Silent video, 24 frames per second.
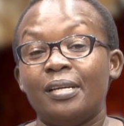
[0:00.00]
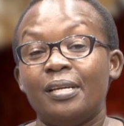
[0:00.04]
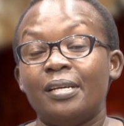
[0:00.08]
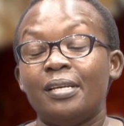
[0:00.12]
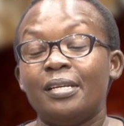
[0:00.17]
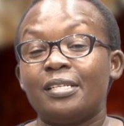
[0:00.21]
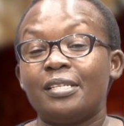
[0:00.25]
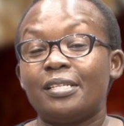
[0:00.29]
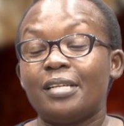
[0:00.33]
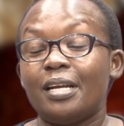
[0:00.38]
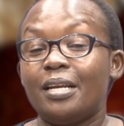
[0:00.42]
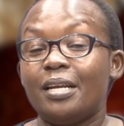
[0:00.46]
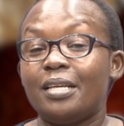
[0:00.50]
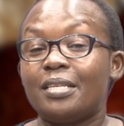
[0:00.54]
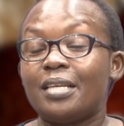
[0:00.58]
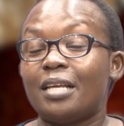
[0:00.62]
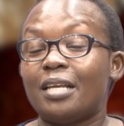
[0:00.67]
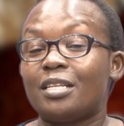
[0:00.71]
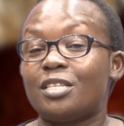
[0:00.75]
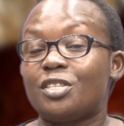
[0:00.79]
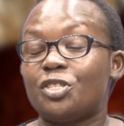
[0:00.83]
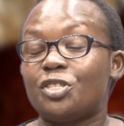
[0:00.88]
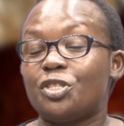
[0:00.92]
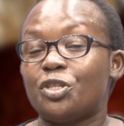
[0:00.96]
Studies
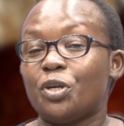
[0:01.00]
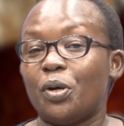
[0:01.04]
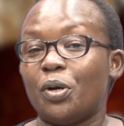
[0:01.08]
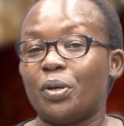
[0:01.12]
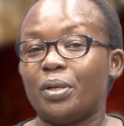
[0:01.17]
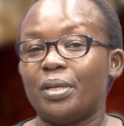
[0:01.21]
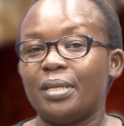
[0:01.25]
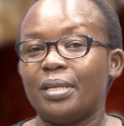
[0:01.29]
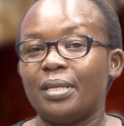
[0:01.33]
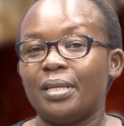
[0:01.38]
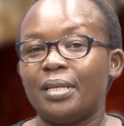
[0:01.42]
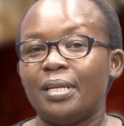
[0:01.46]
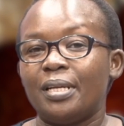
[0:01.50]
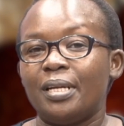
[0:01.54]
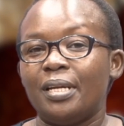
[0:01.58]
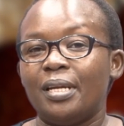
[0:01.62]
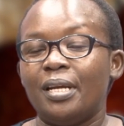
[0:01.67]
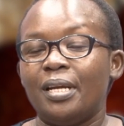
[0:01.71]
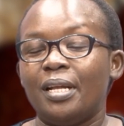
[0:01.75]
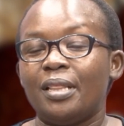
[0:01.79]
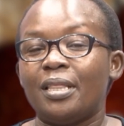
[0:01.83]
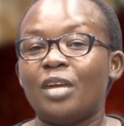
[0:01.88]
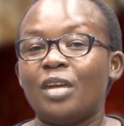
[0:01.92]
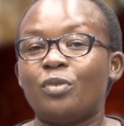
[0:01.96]
have shown
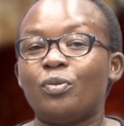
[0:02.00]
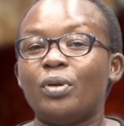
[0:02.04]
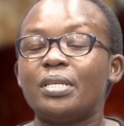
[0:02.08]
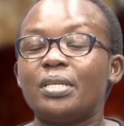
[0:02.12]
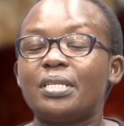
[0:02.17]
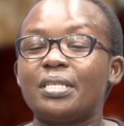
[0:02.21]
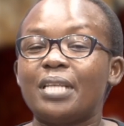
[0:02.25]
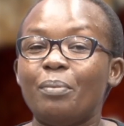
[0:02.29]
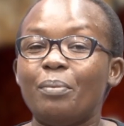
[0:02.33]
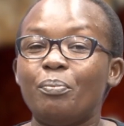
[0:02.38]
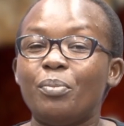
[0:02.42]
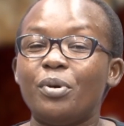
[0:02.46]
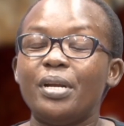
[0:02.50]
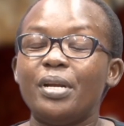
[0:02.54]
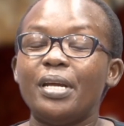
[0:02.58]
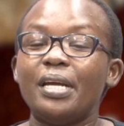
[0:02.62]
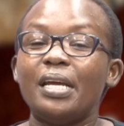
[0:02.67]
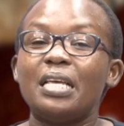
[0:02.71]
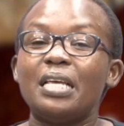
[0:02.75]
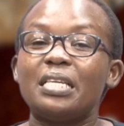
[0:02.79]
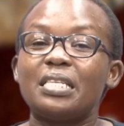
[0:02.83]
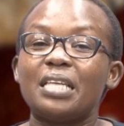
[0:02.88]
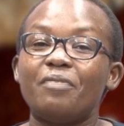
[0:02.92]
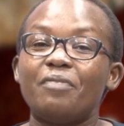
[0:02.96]
that when somebody
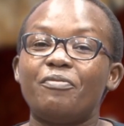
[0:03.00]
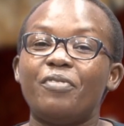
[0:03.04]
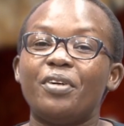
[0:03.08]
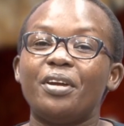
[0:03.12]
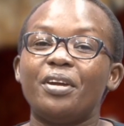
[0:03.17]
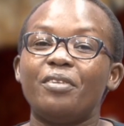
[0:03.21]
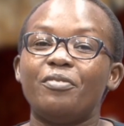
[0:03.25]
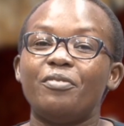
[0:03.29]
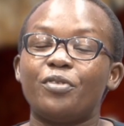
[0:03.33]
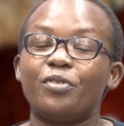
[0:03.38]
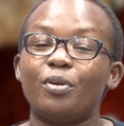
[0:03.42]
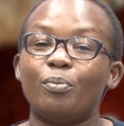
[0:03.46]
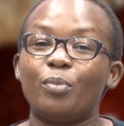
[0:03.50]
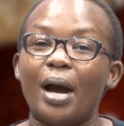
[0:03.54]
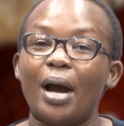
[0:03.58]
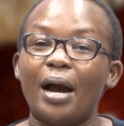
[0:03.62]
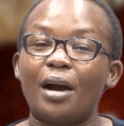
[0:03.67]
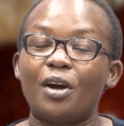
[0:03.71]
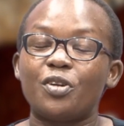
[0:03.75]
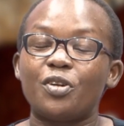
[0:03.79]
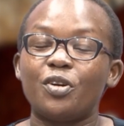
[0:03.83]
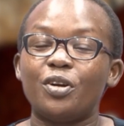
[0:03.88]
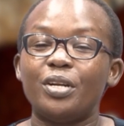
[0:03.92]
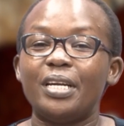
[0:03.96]
is suffering from a
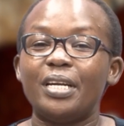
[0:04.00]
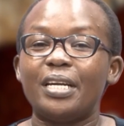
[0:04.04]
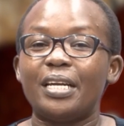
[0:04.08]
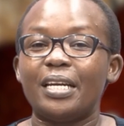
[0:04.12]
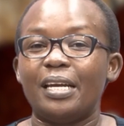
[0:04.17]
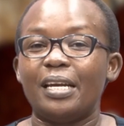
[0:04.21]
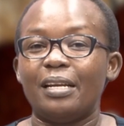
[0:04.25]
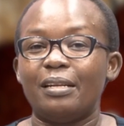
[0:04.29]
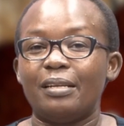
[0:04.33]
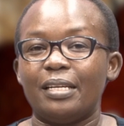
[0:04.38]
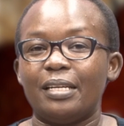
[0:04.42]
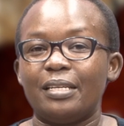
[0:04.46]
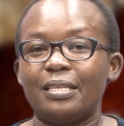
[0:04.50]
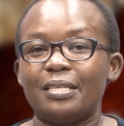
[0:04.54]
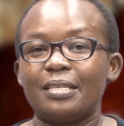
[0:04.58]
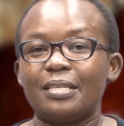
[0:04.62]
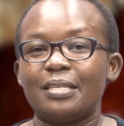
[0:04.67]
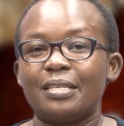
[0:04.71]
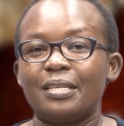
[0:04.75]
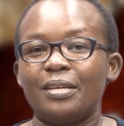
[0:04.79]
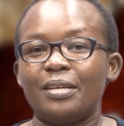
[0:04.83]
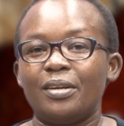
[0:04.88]
chronic illness,